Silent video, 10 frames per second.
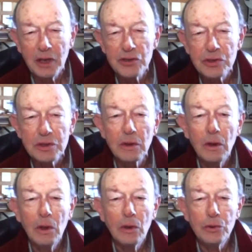who's
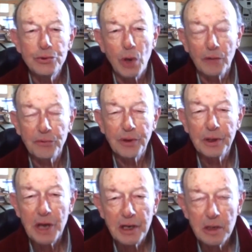offering a
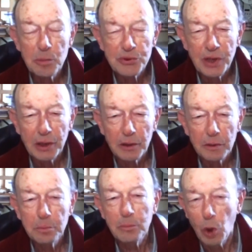90%
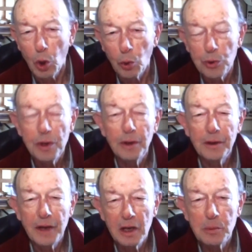loan, 90%
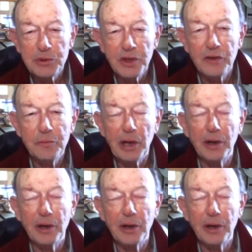of parity loan.